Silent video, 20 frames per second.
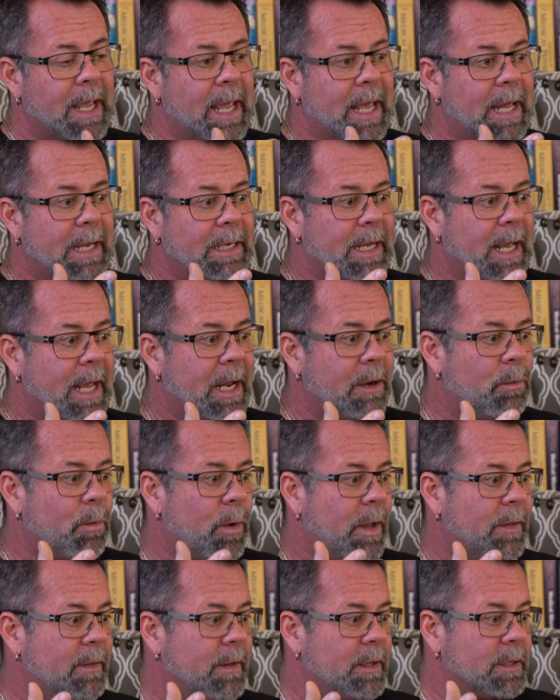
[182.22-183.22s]
And,
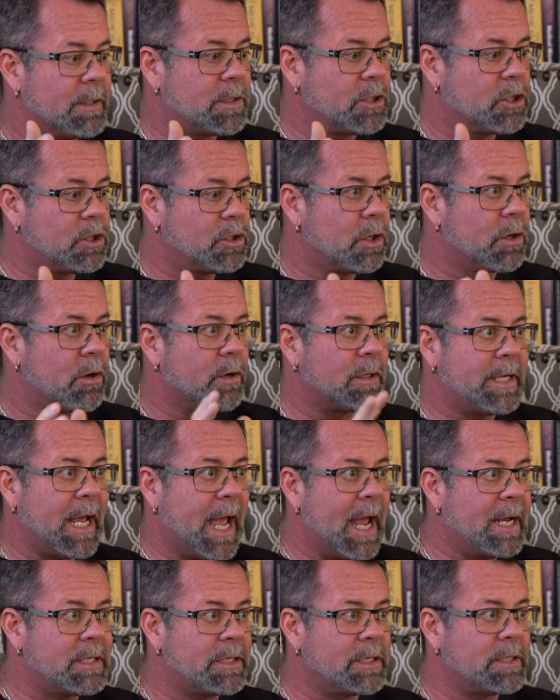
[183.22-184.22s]
and when this sugar
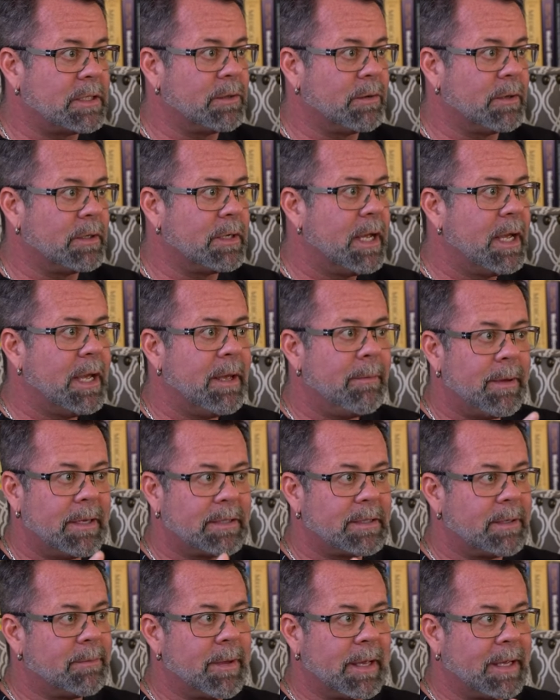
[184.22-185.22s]
attaches to it,
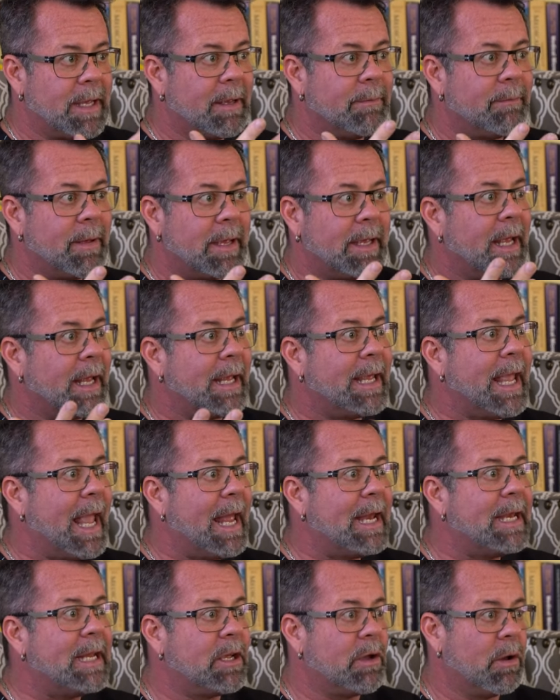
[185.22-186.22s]
basically making, making it
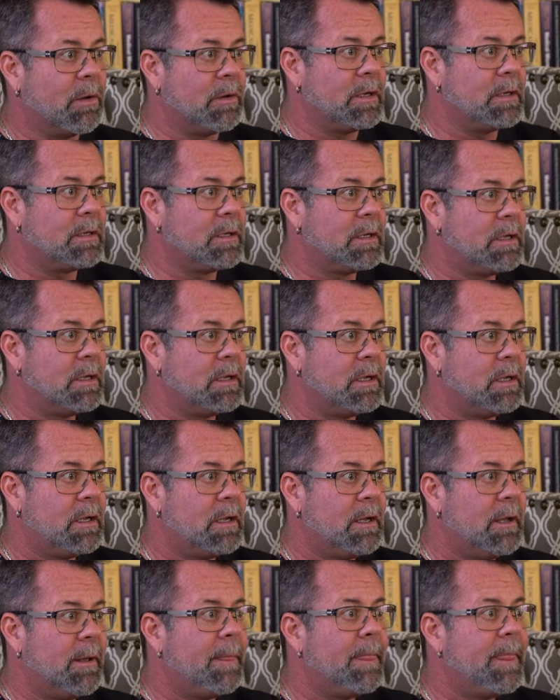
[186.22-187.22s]
candy coated,
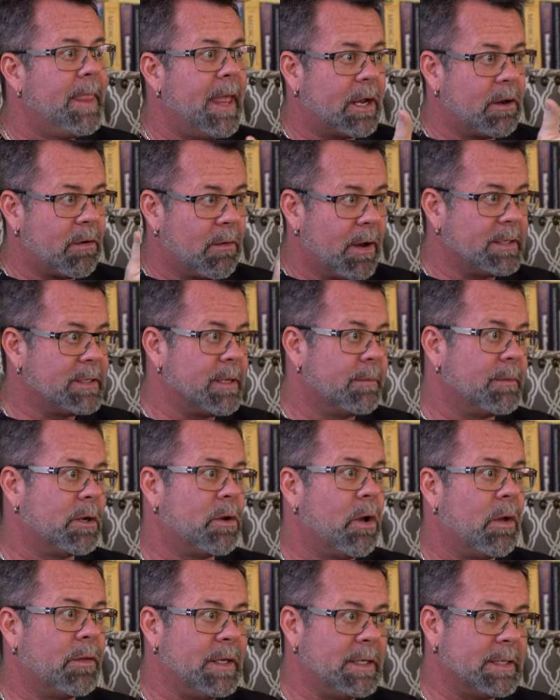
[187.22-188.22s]
that creates
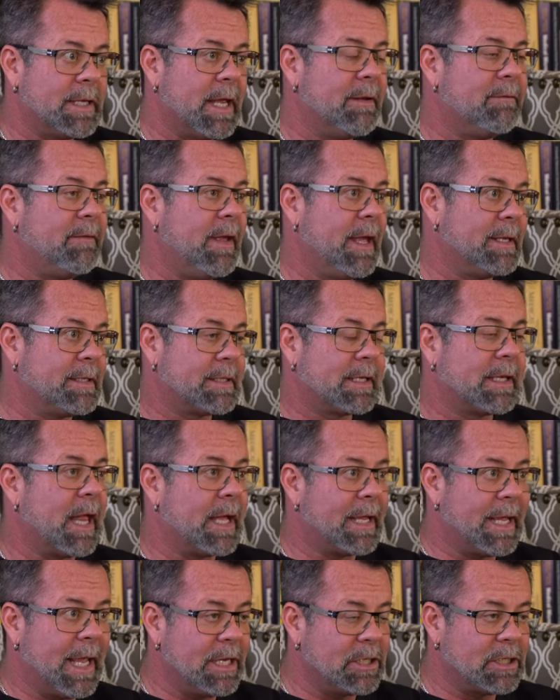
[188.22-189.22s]
something called these advanced
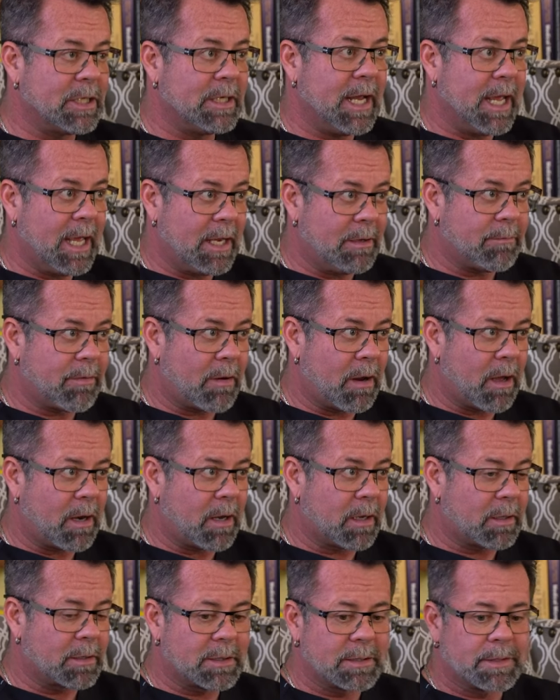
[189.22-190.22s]
glycation end
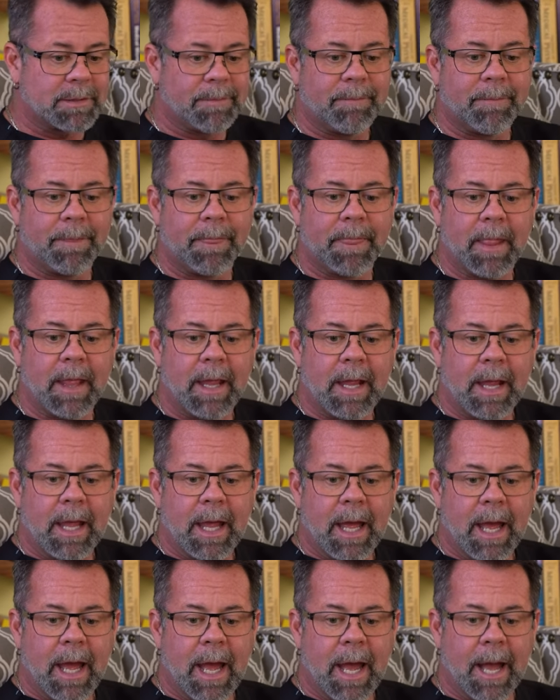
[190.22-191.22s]
products.
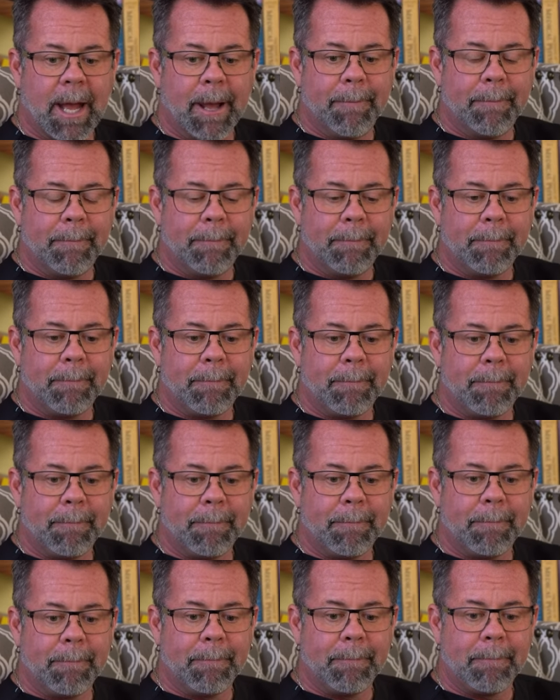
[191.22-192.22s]
Um,
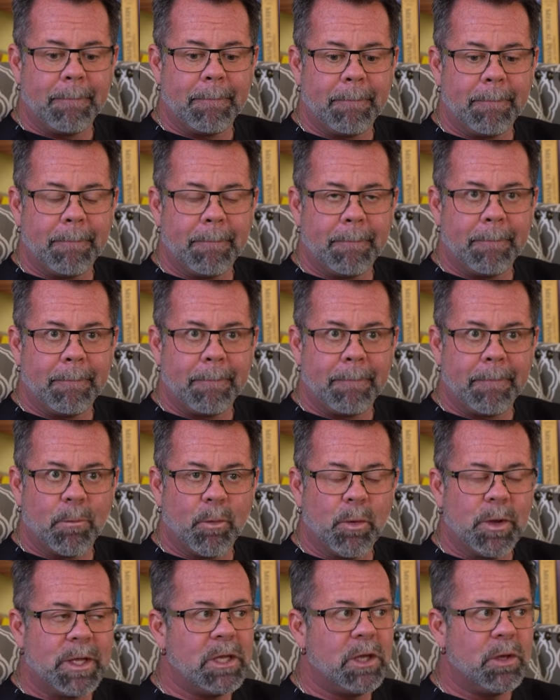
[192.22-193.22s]

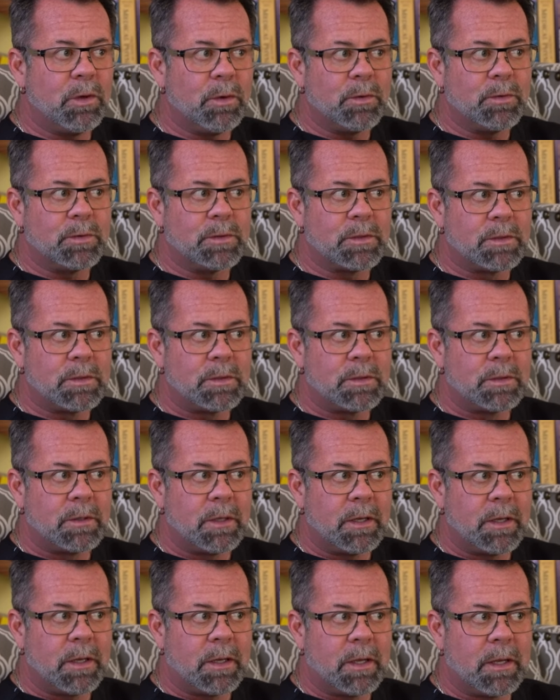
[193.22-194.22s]
we use
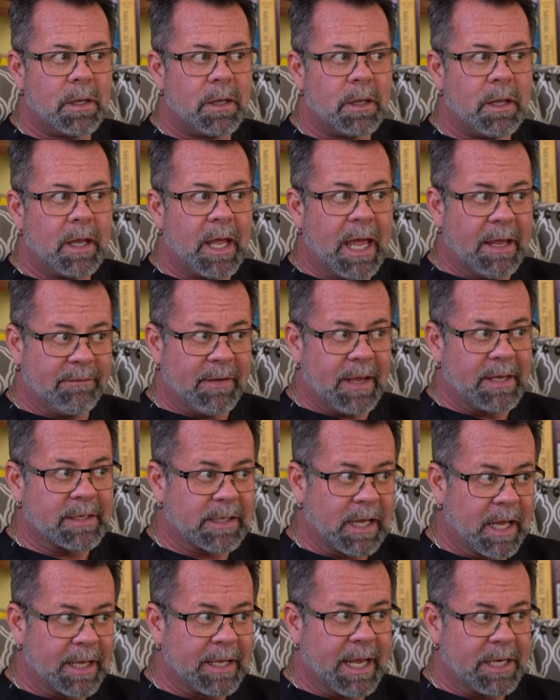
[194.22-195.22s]

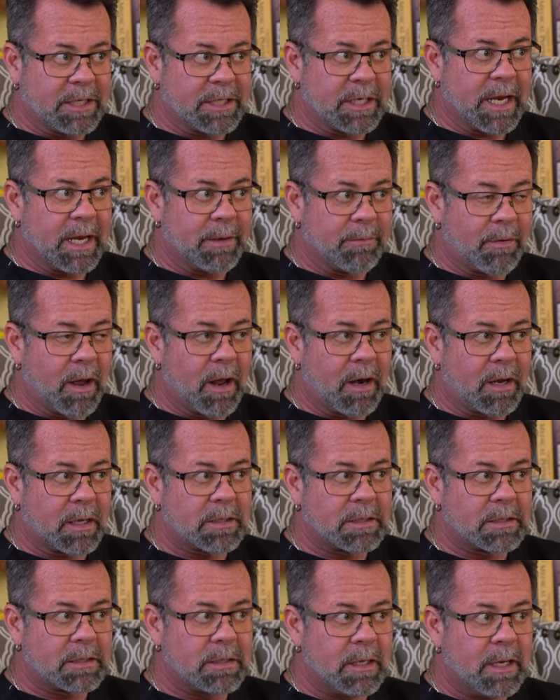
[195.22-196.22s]
advanced glycation end
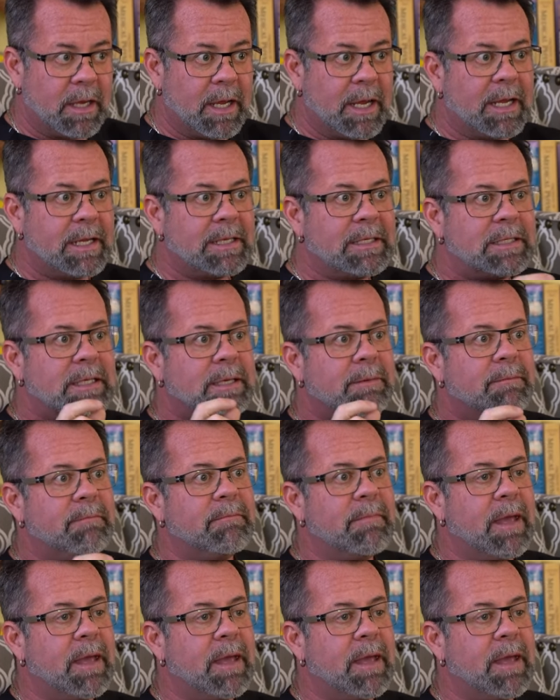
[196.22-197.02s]
products to